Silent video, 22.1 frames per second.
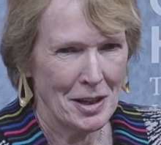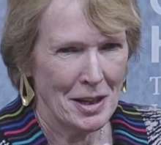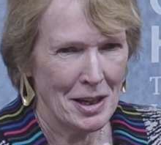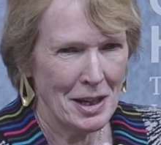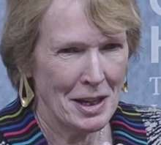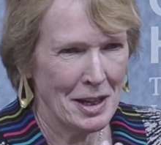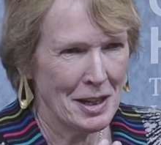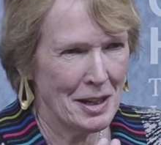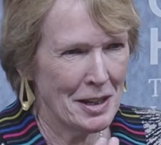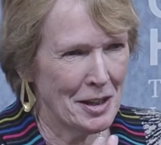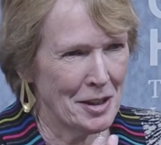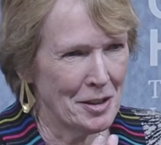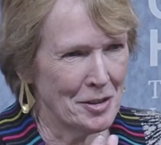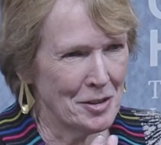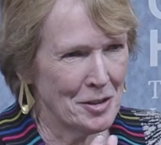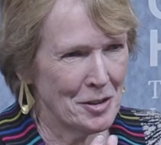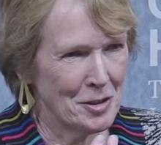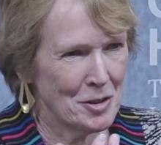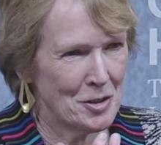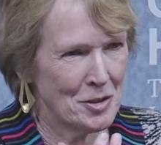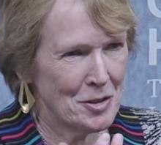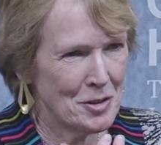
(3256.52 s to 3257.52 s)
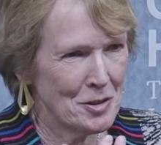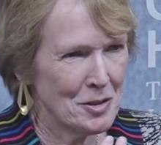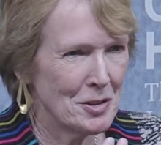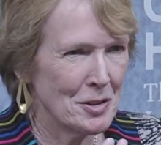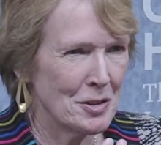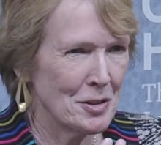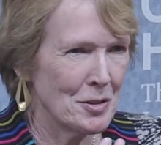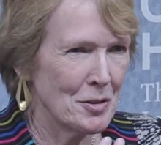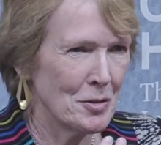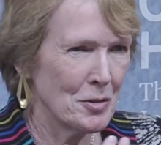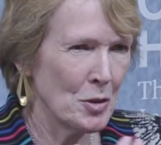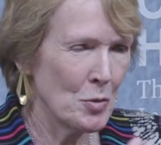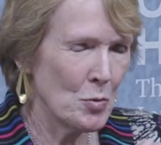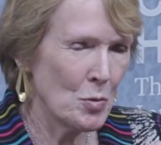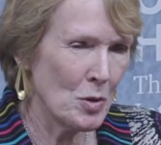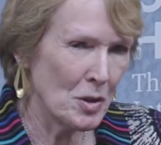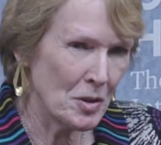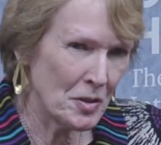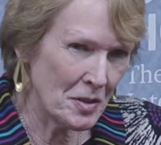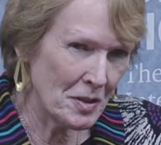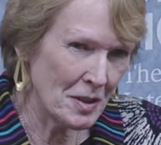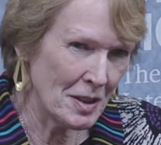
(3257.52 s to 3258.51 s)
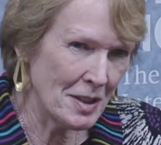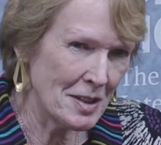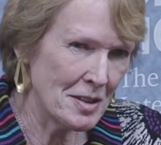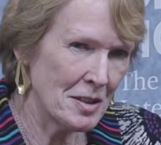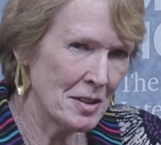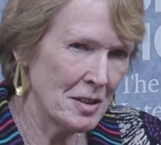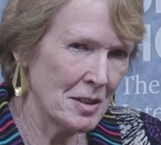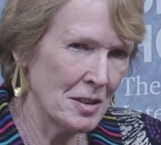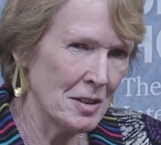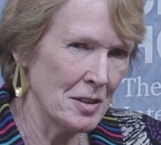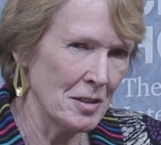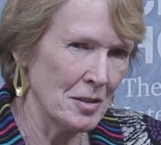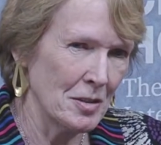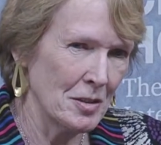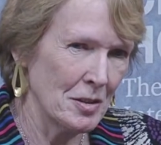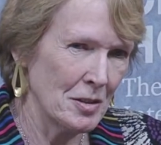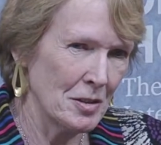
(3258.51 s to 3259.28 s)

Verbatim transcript: And there was an idea,